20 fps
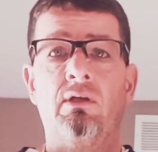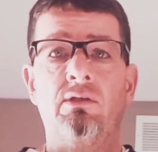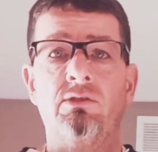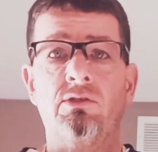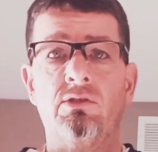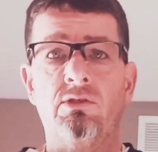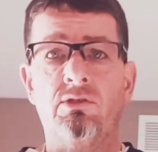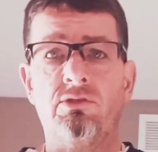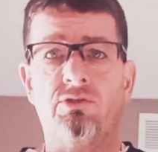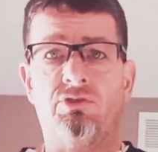
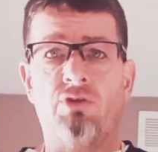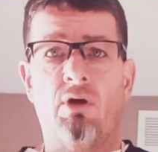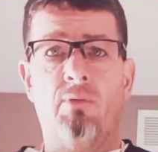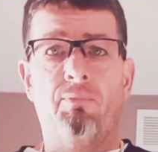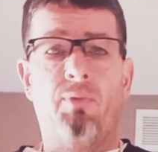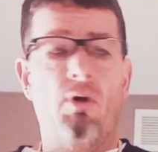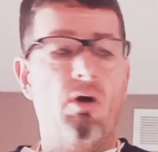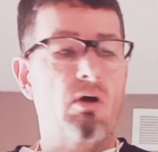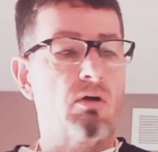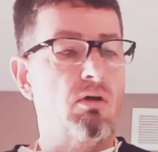Jean
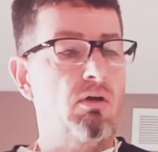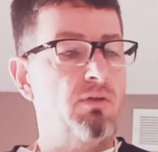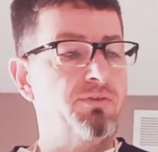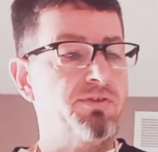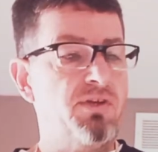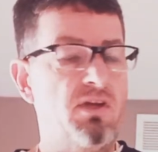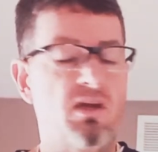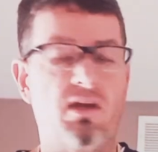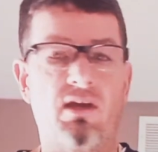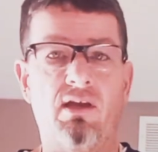Paul
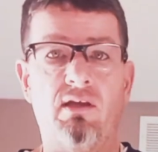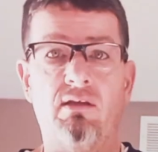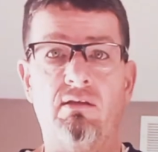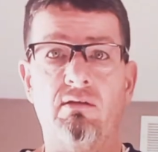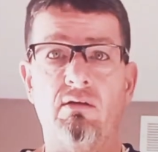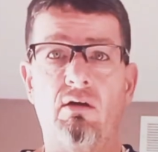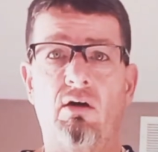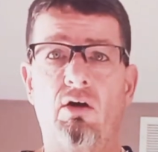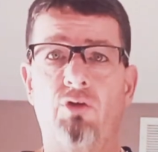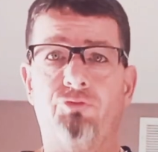Gaultier
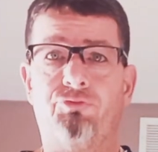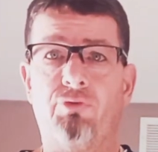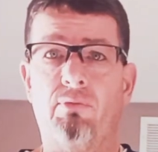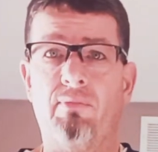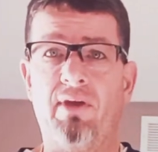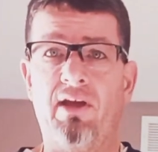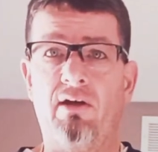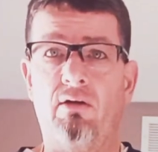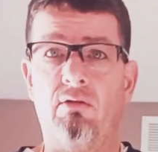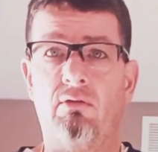Ultra
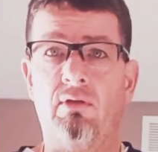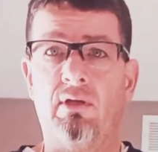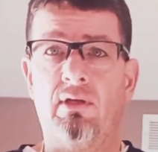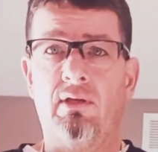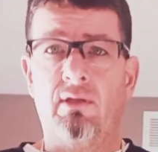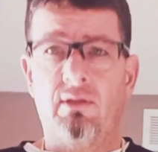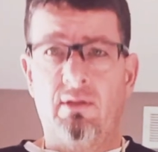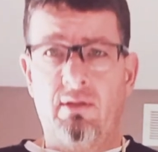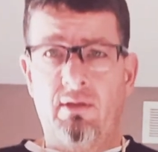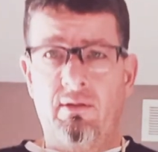Male.
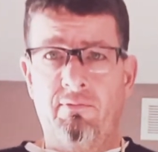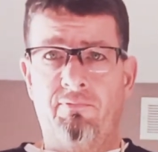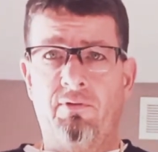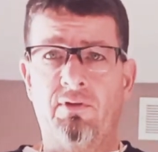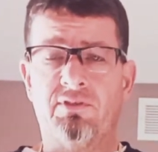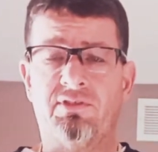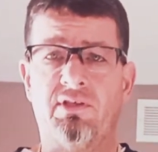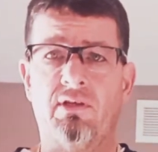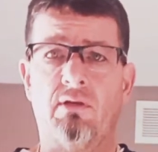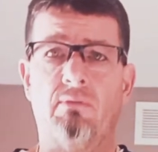
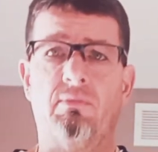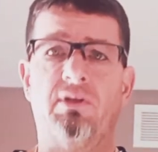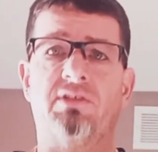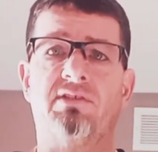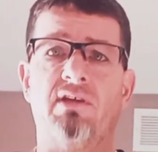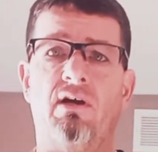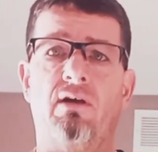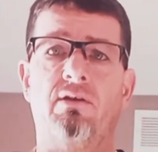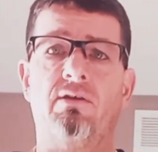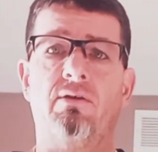First thing I'm going to
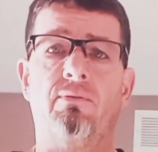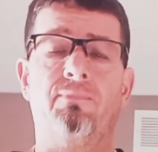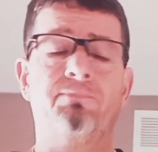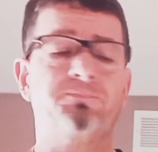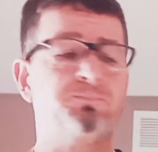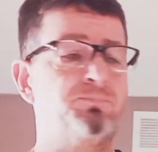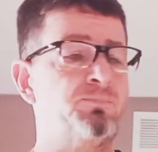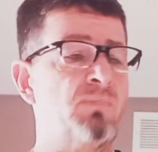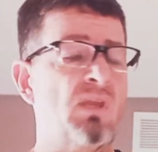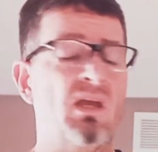tell you
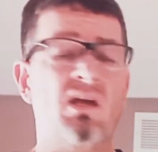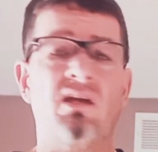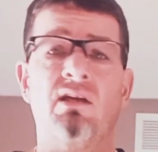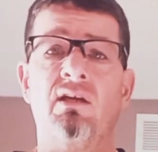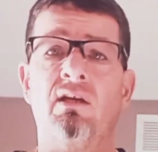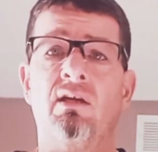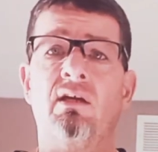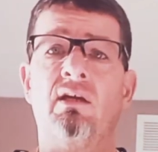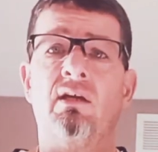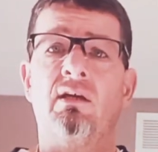
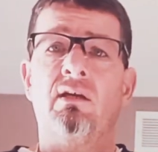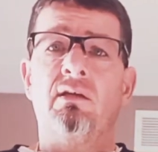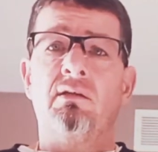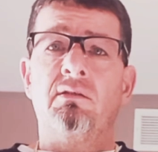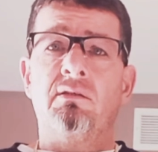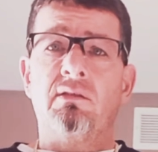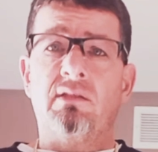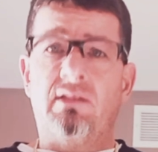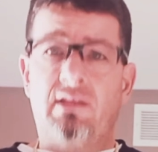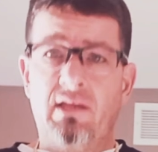
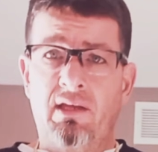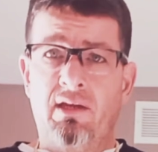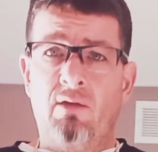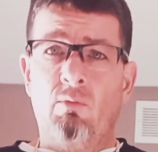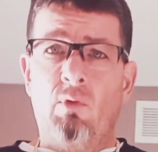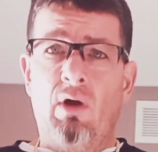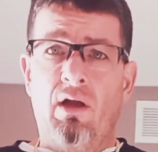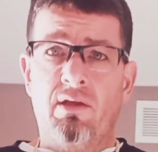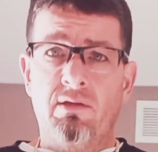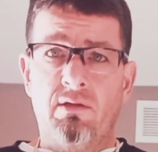get it
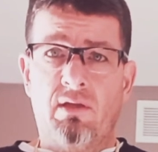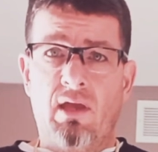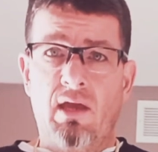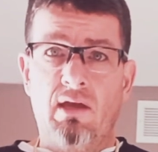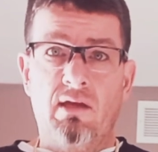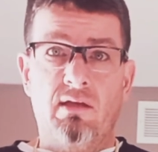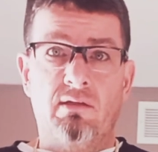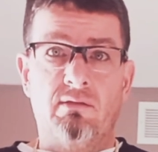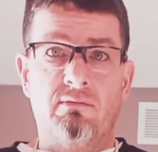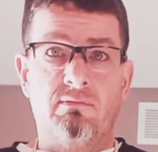while you
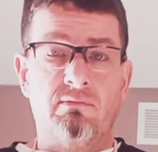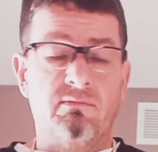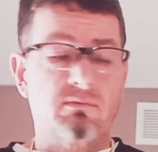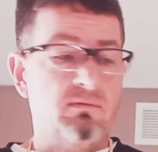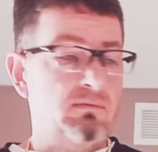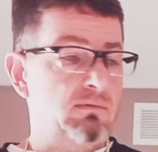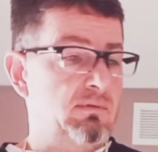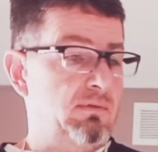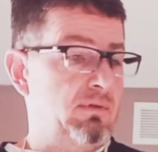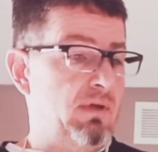can.
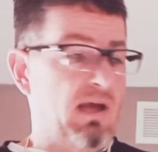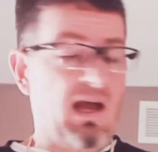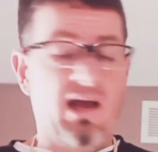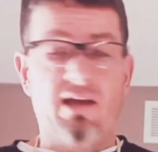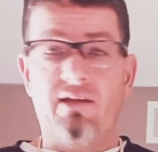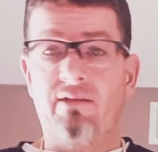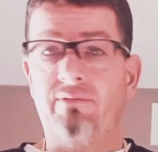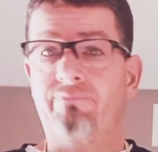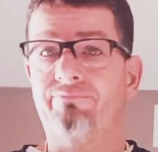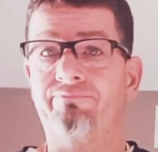
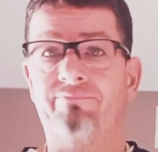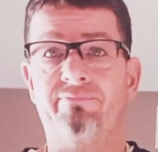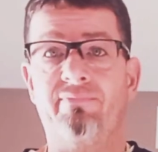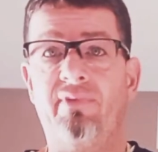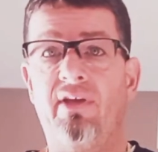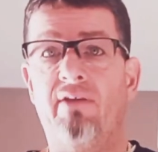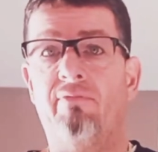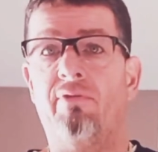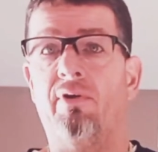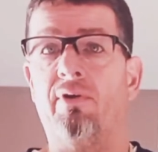I
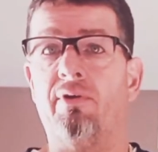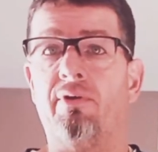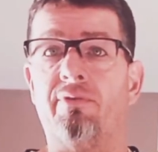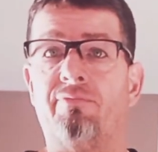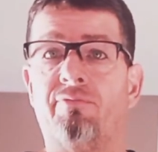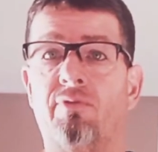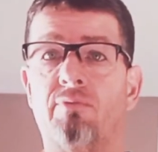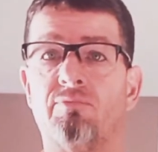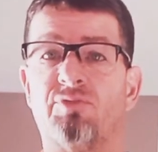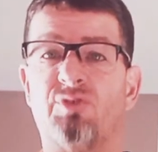have heard
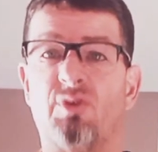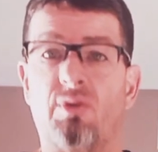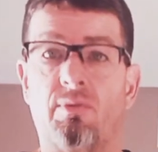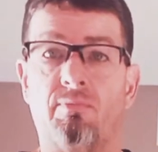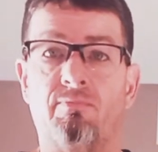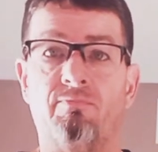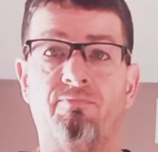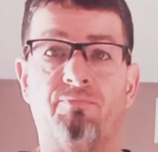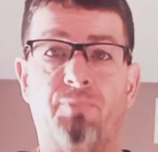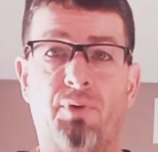from
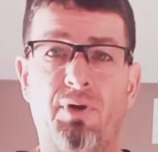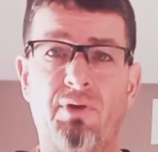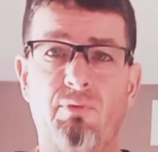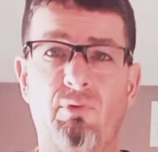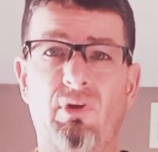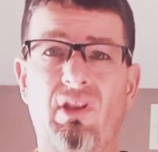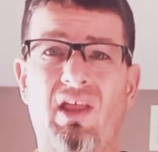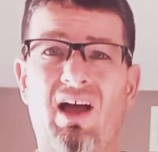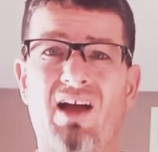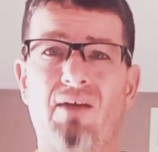some pretty
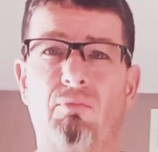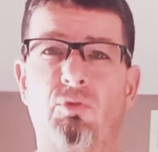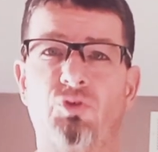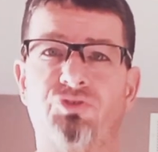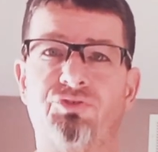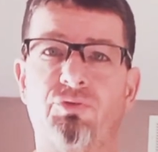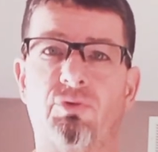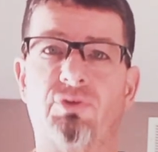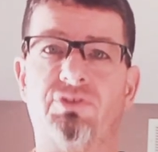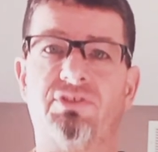reliable
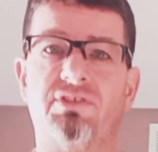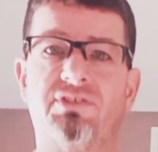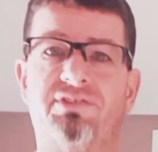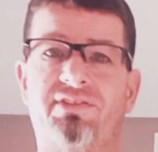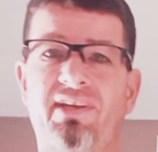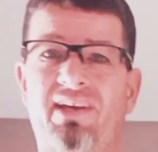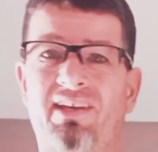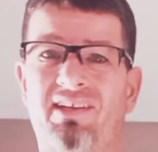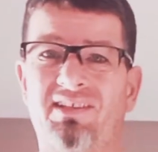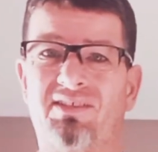sources
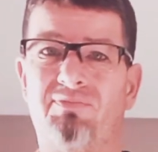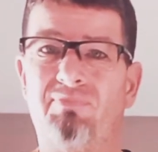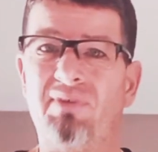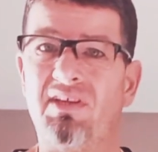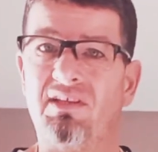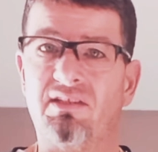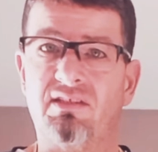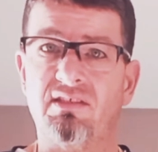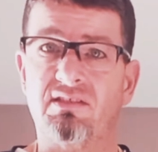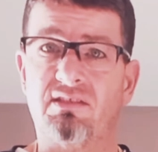that it's
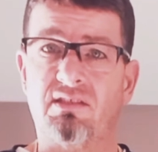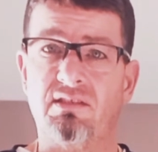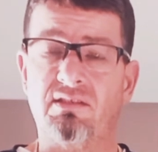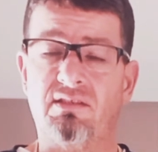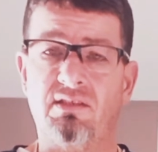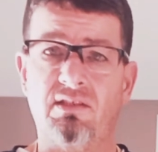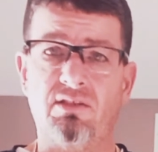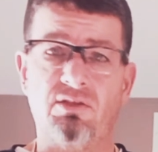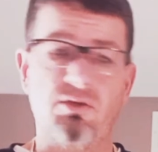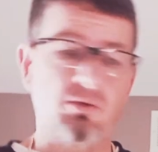being
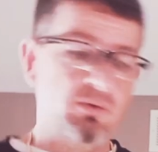discontinued,